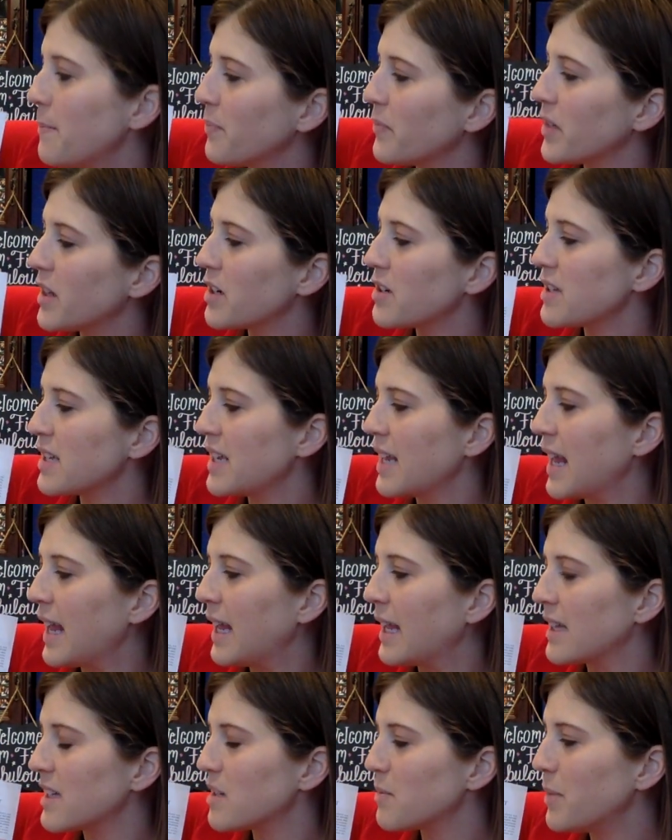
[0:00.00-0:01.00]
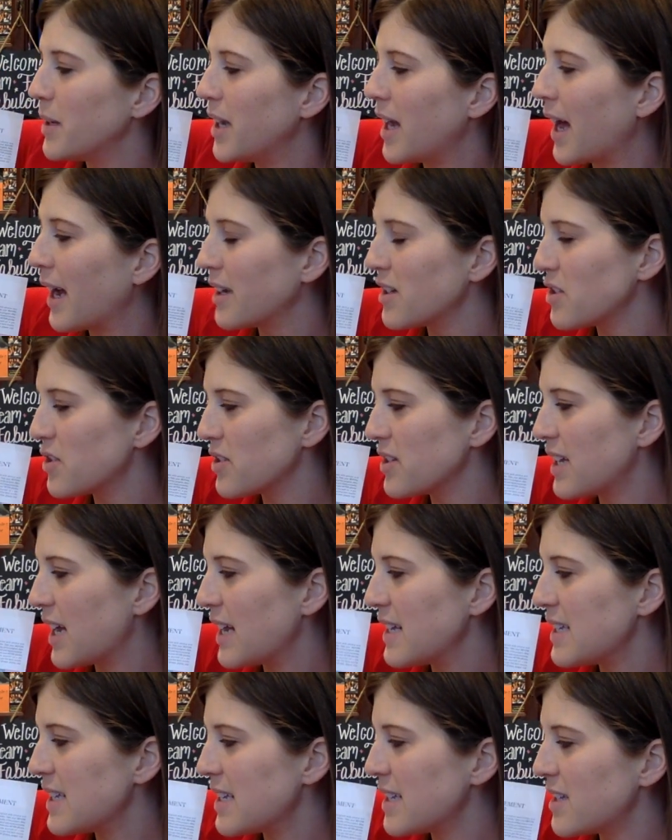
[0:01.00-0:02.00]
There's enhancement
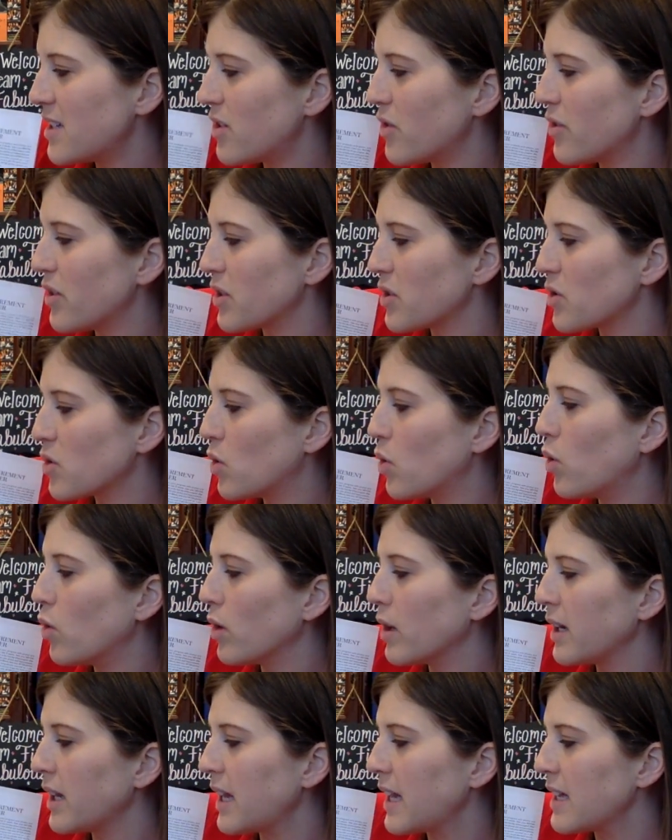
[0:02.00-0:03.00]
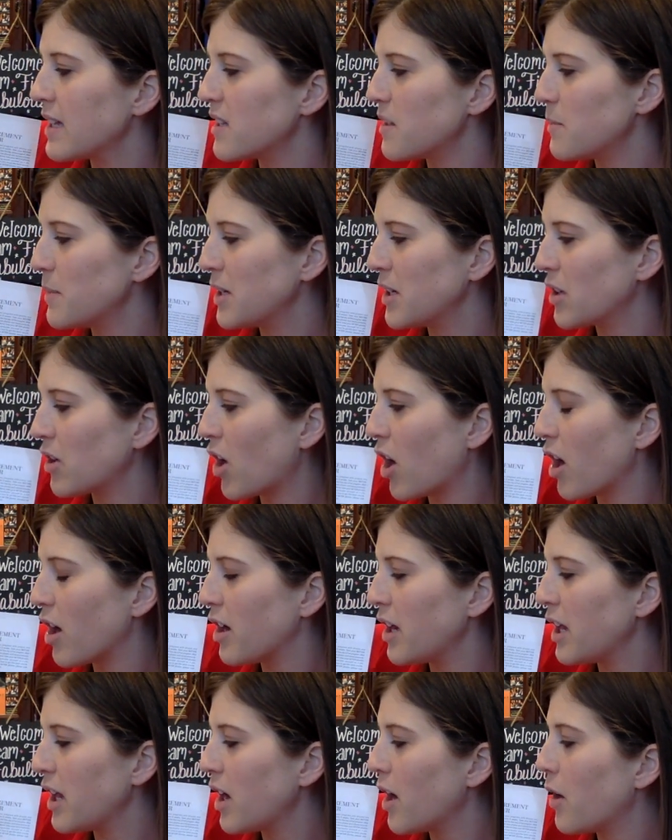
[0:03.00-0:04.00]
exercises. So there's core enhancement,
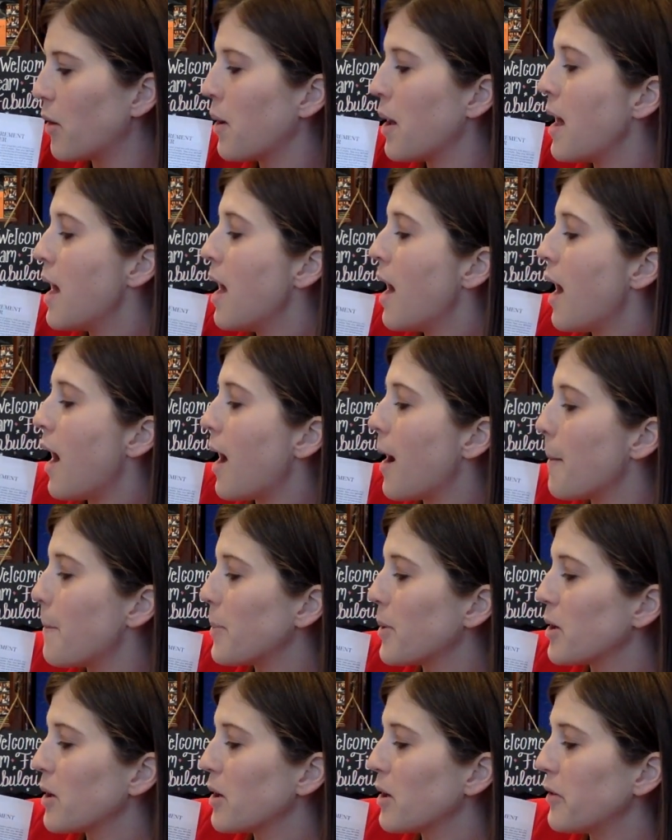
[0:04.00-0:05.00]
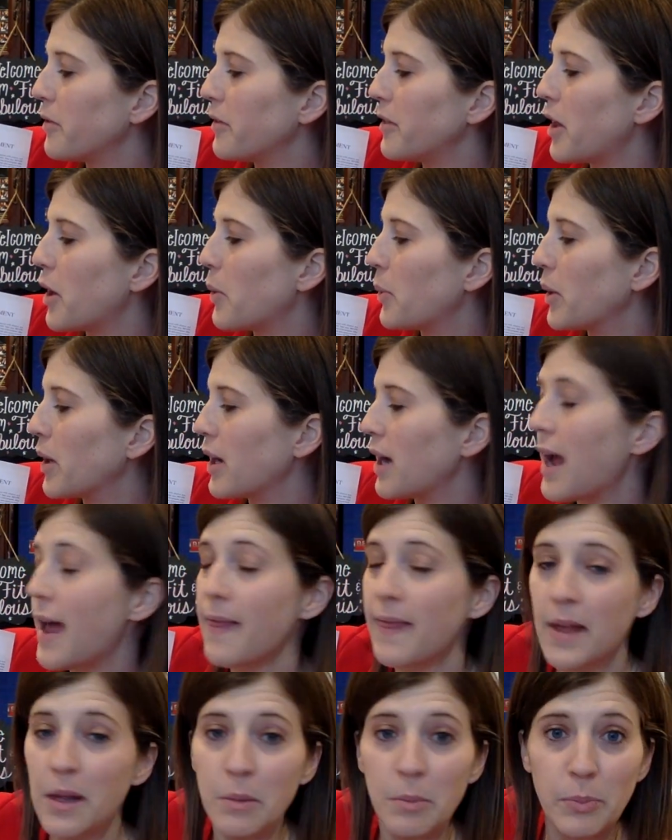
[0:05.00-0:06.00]
cardio, upper, lower,
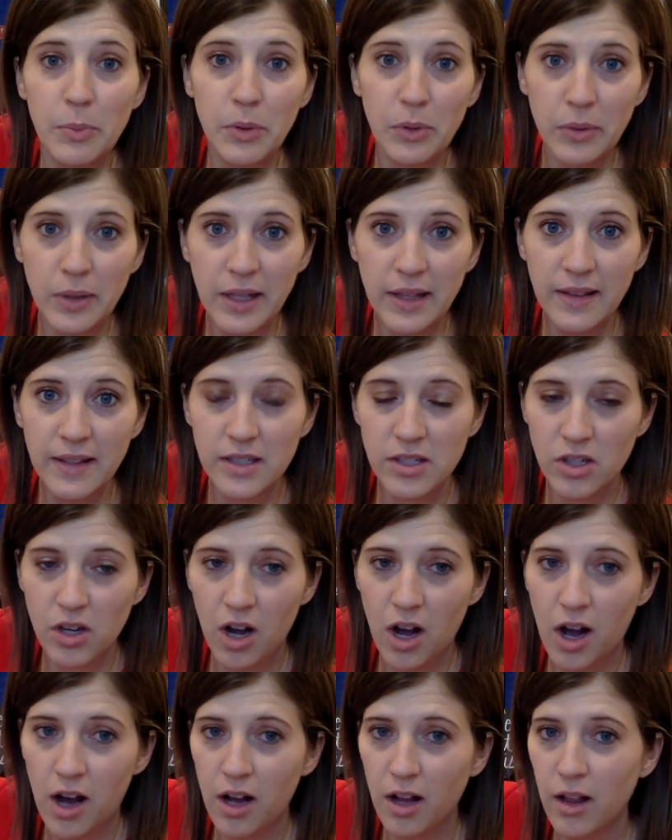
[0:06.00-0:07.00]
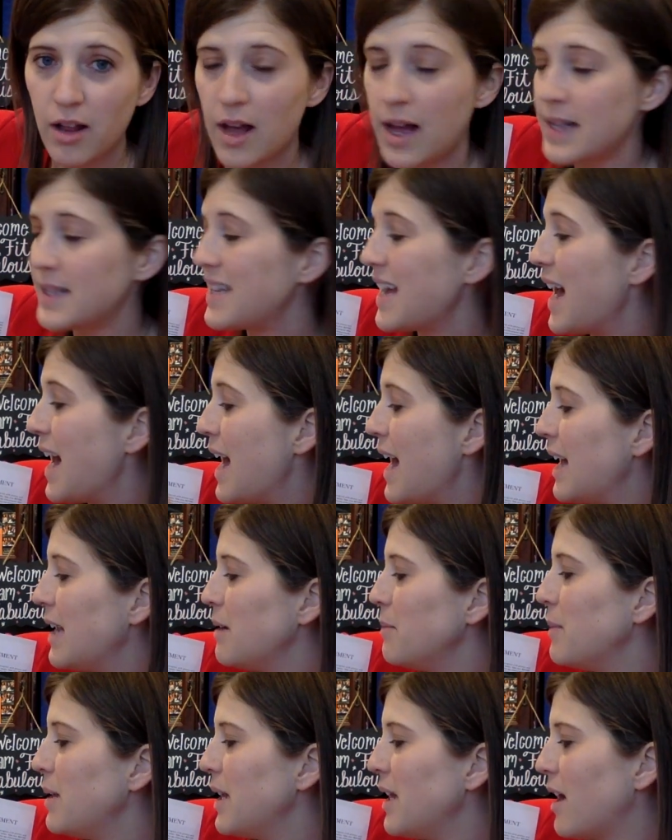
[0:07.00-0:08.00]
and then booty. These are all
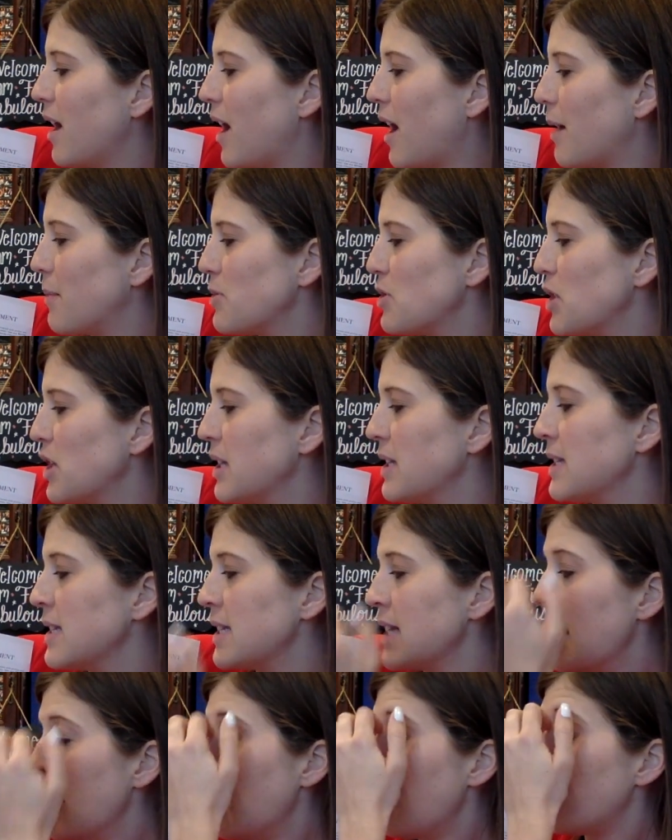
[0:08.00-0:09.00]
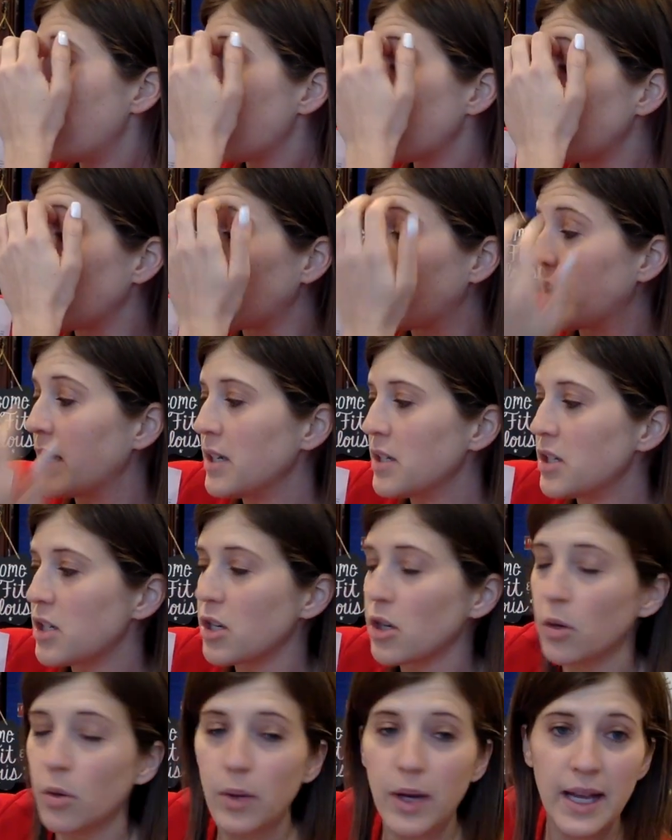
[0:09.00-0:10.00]
10-minute options that you can
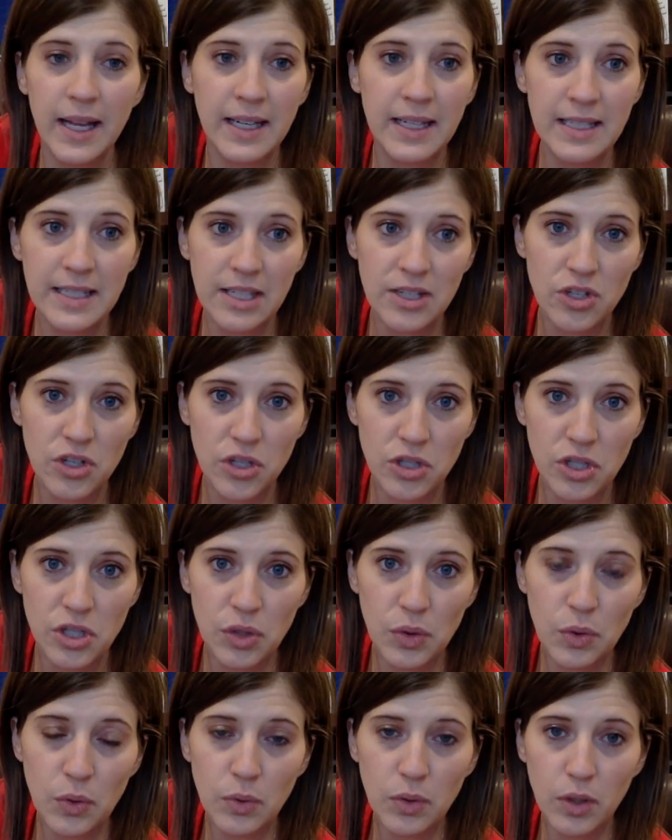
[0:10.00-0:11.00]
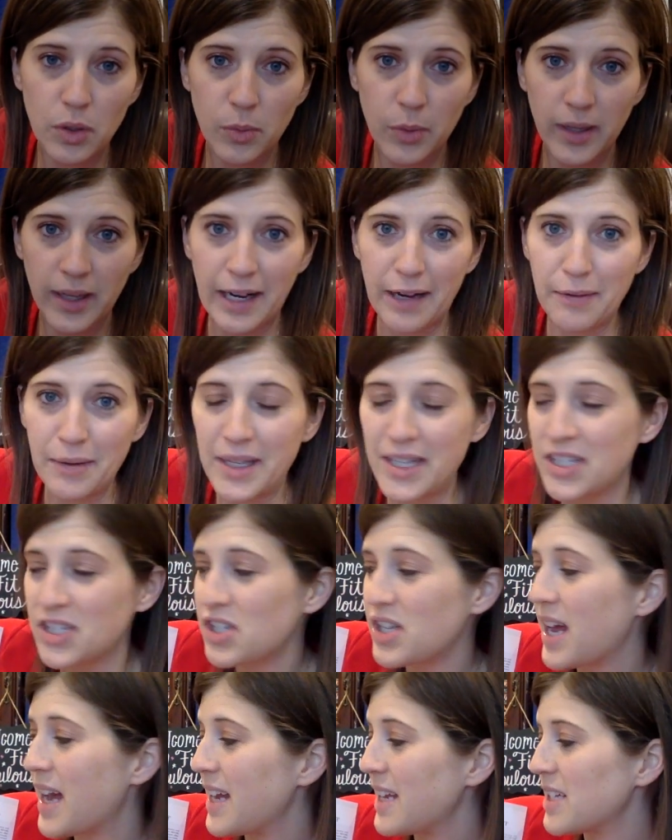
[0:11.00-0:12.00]
do in addition to your workout each
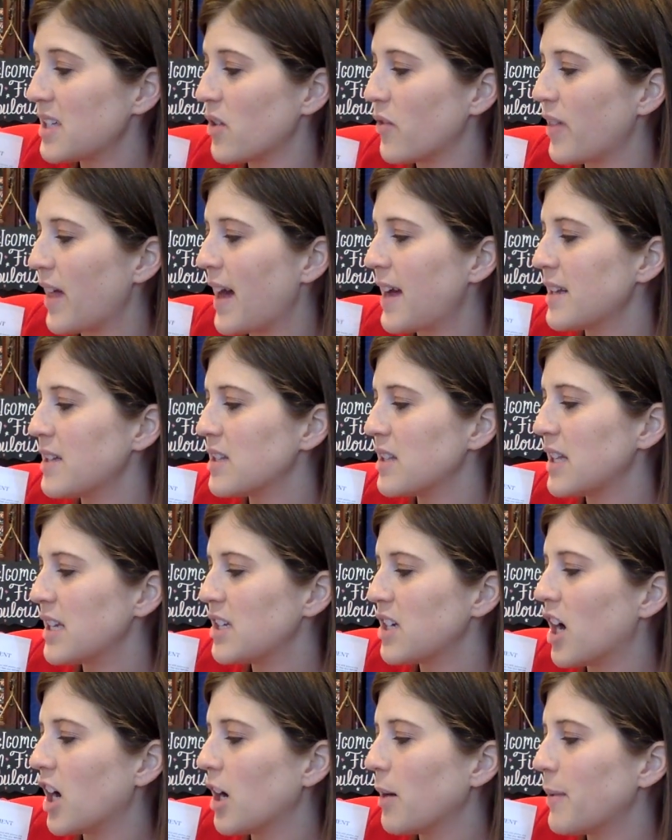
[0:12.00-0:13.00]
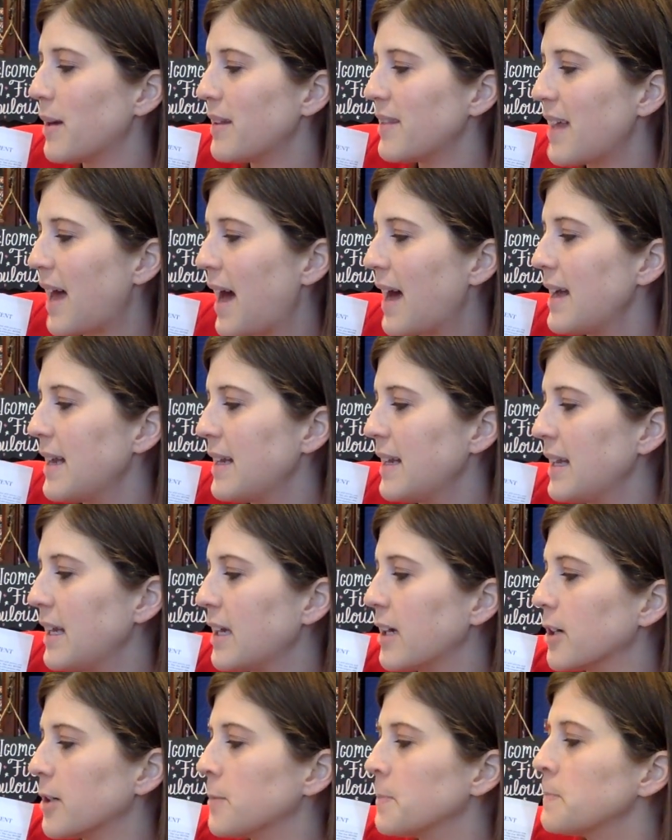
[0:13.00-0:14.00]
day. So that they talk about that in
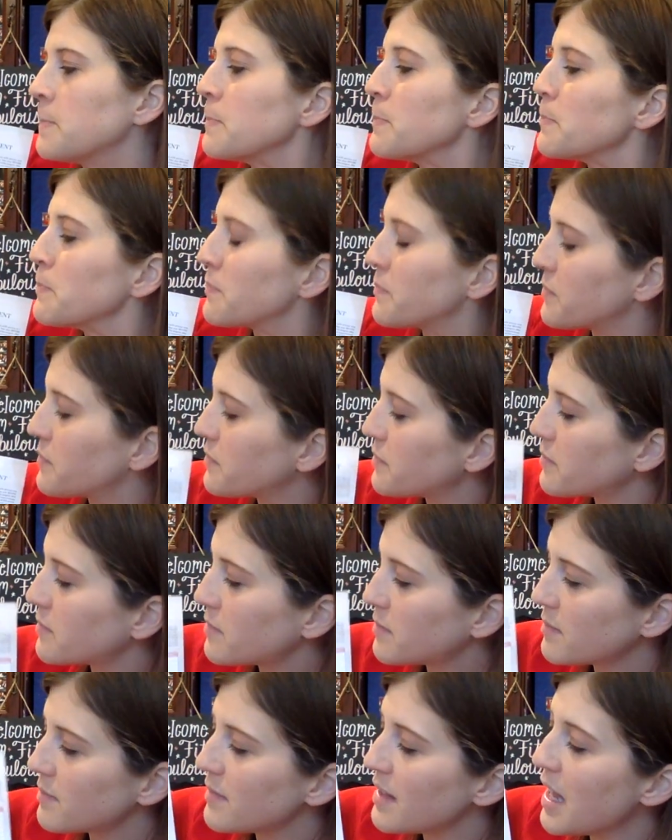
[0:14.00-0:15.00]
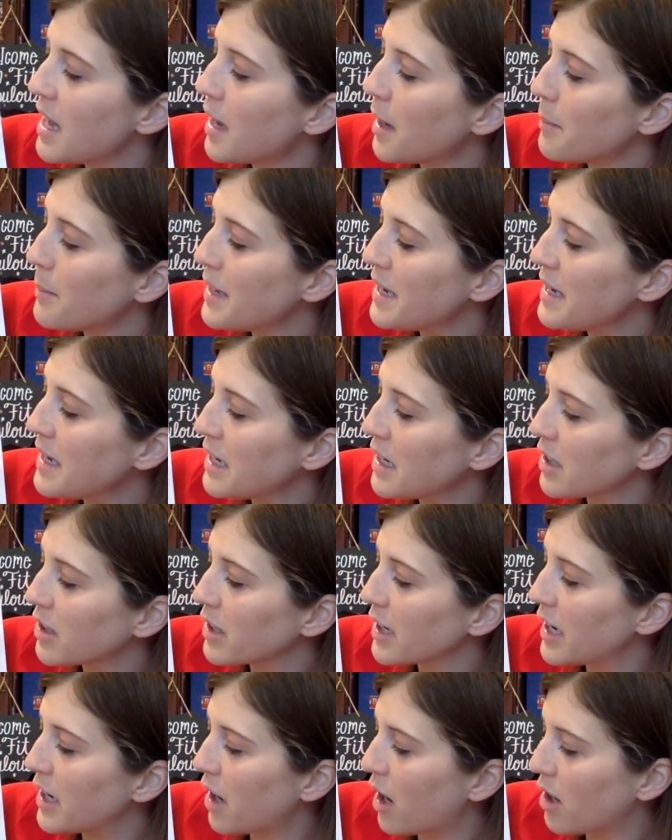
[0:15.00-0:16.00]
here. In here,
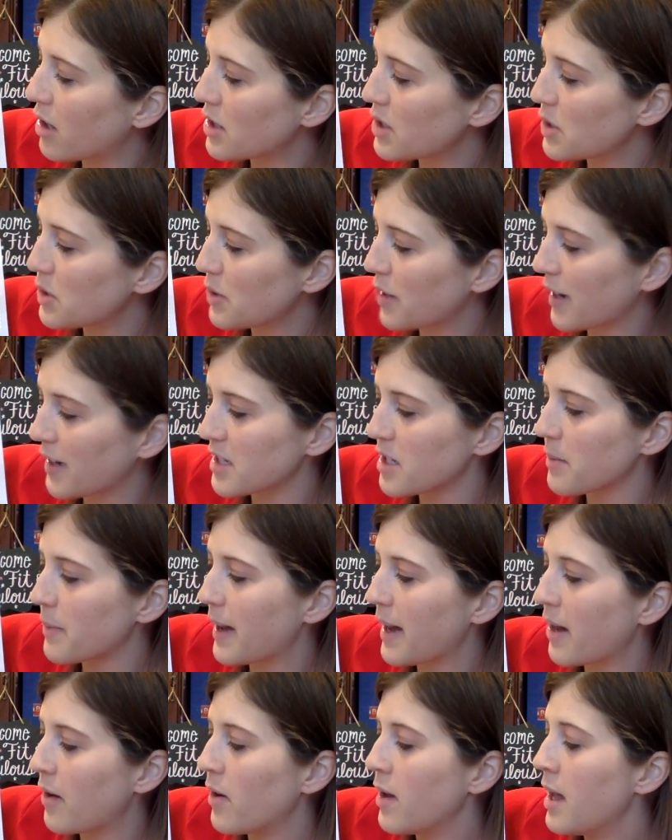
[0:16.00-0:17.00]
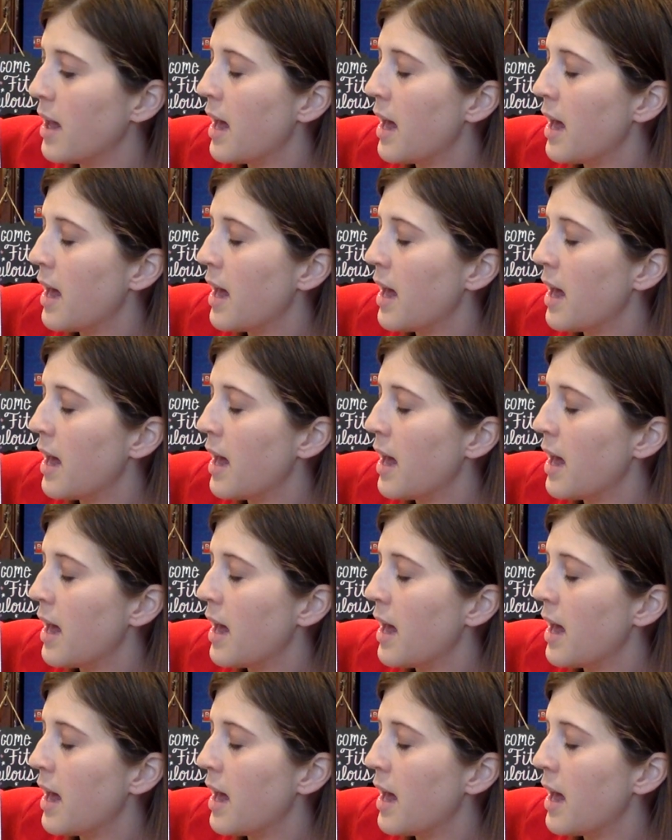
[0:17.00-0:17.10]
it also talks about